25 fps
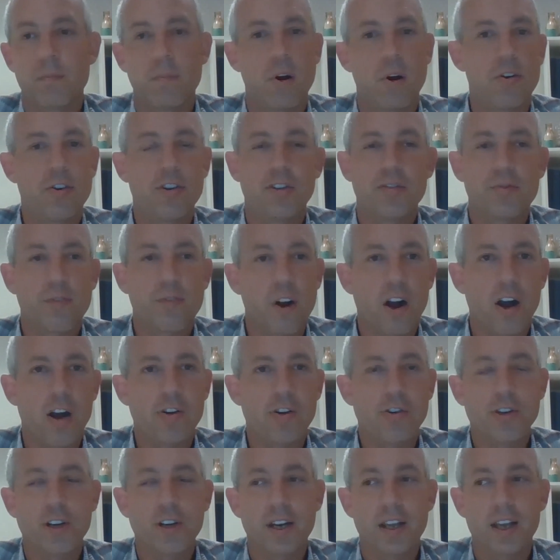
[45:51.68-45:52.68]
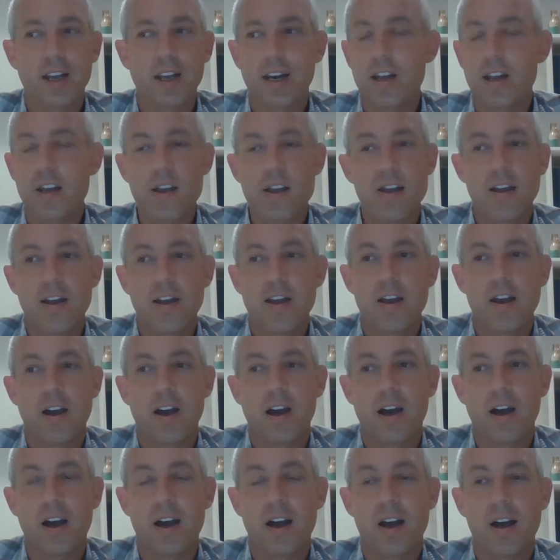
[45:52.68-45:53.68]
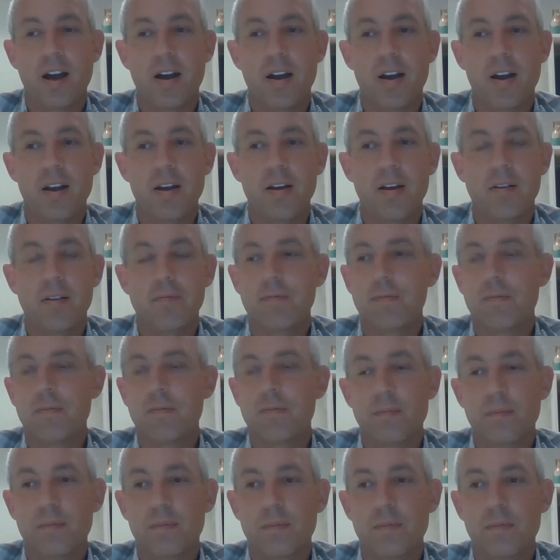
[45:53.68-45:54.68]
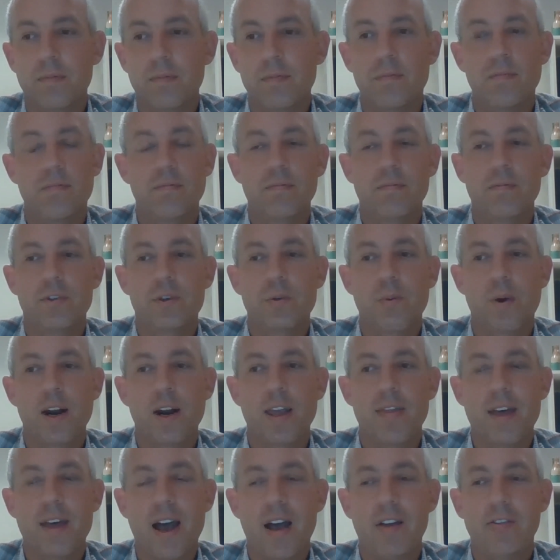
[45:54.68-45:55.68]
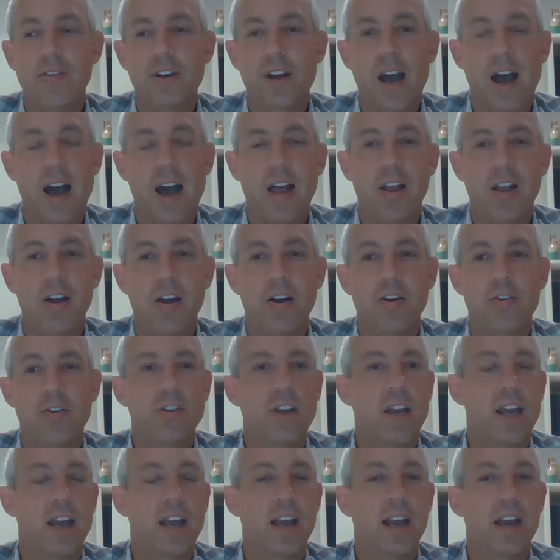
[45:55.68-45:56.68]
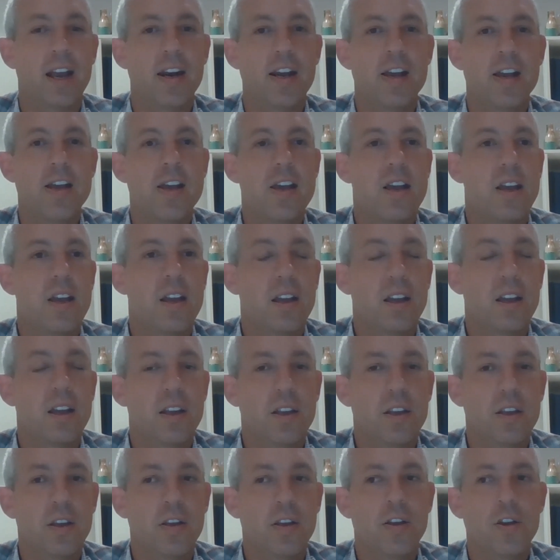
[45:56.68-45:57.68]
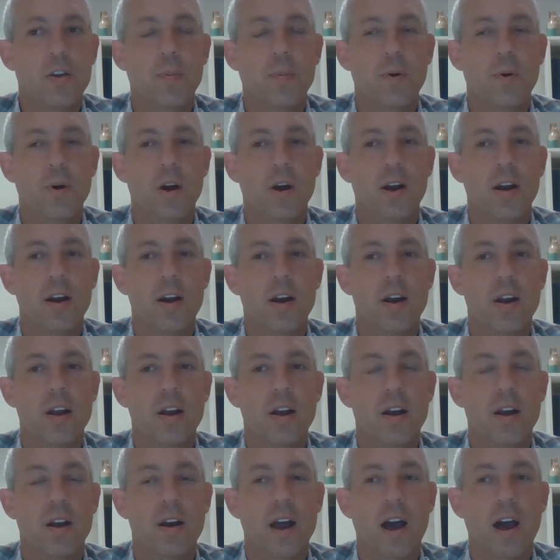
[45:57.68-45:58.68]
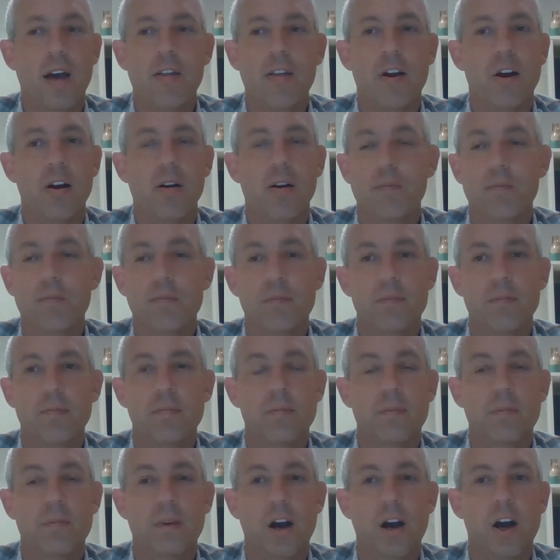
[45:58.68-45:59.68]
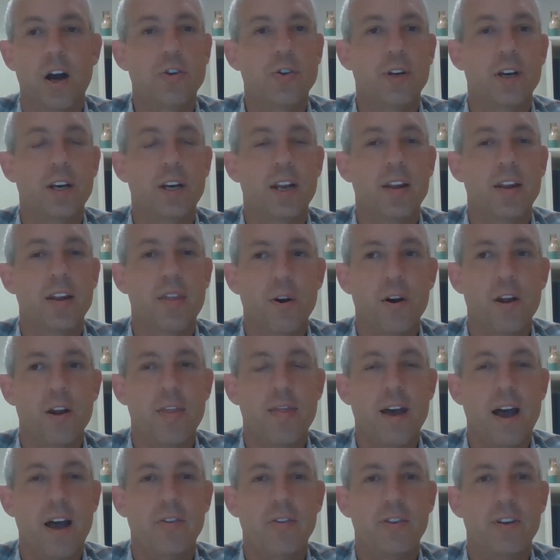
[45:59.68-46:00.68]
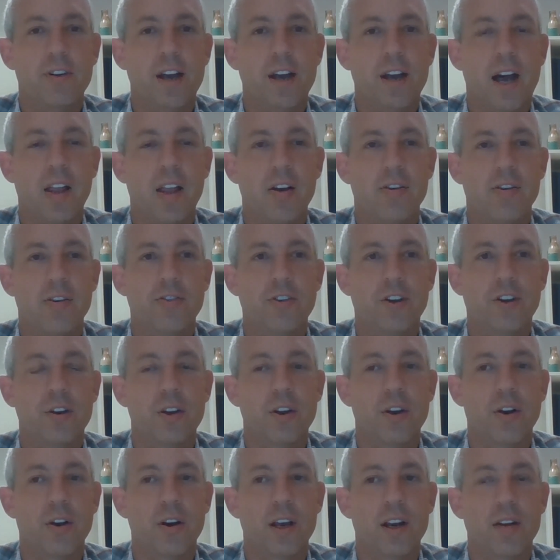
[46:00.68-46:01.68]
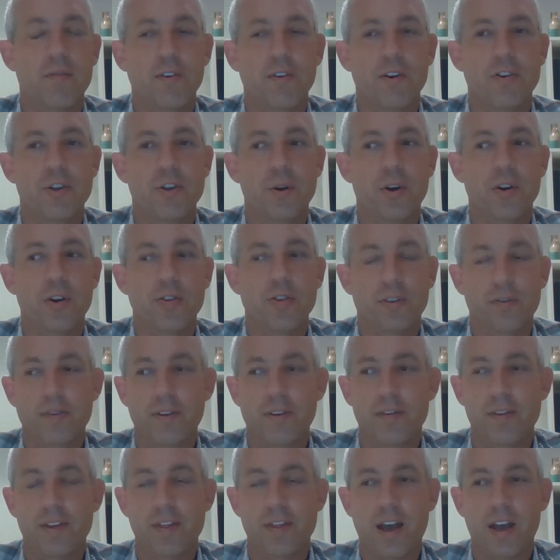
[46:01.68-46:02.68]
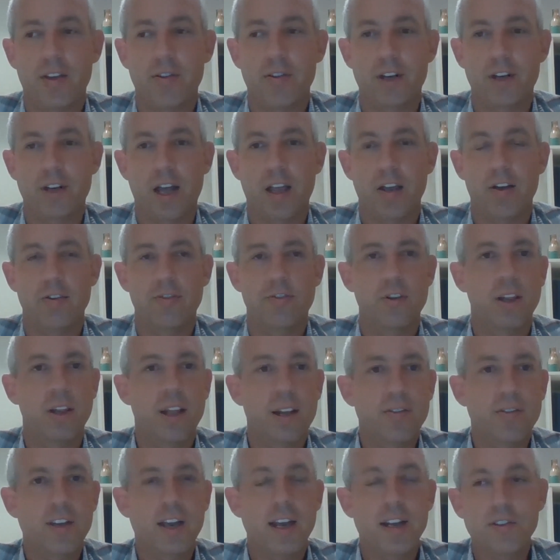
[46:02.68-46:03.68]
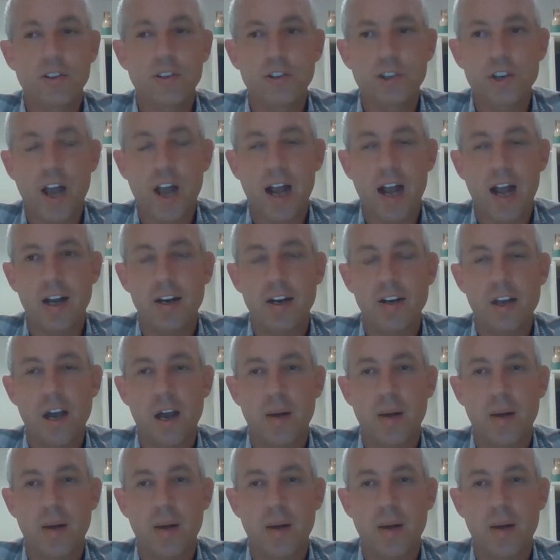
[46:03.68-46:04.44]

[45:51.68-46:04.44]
purchased for $120,000 and you put another $130,000, so you're in for $250,000. So let's say it's a shotgun